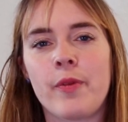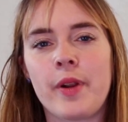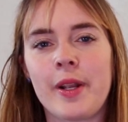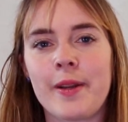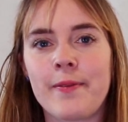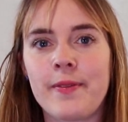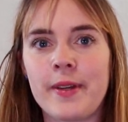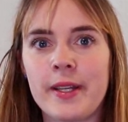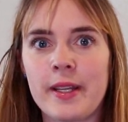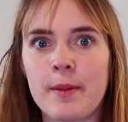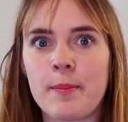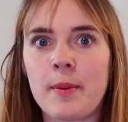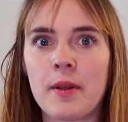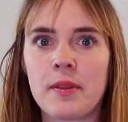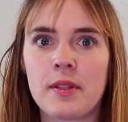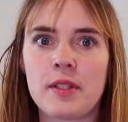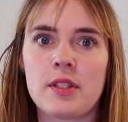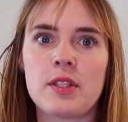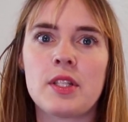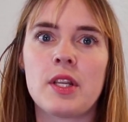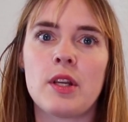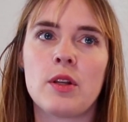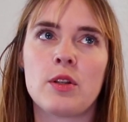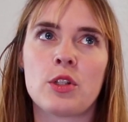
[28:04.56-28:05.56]
raving about
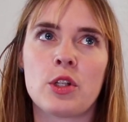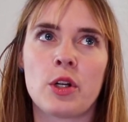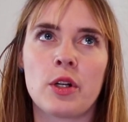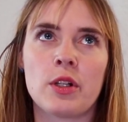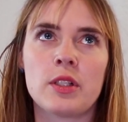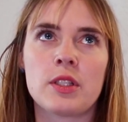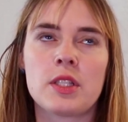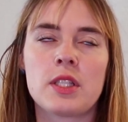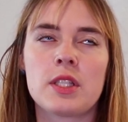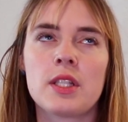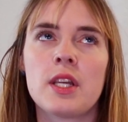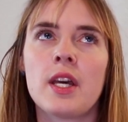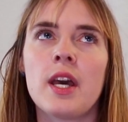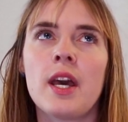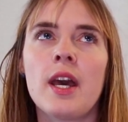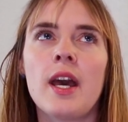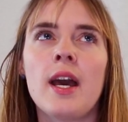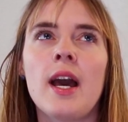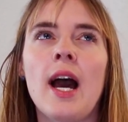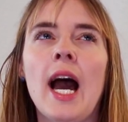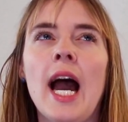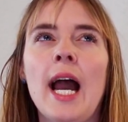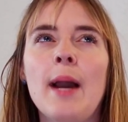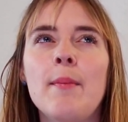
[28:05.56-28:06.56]
these t-shirts.
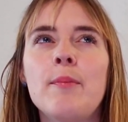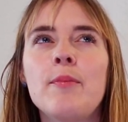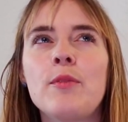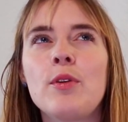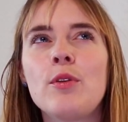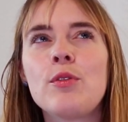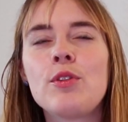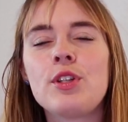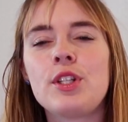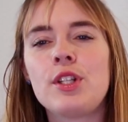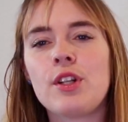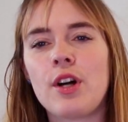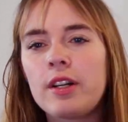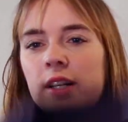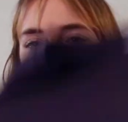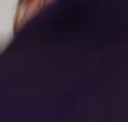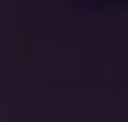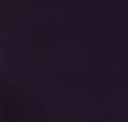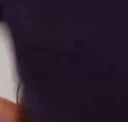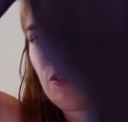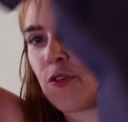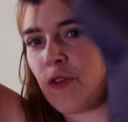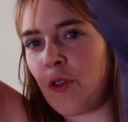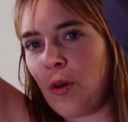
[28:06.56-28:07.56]
I'm usually not
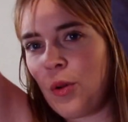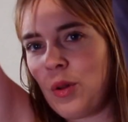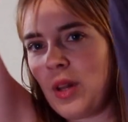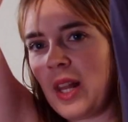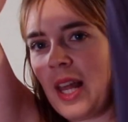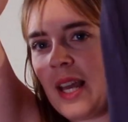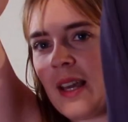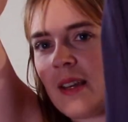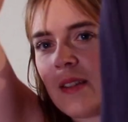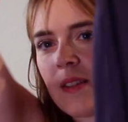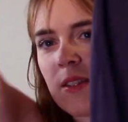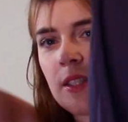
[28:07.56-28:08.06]
like a full-length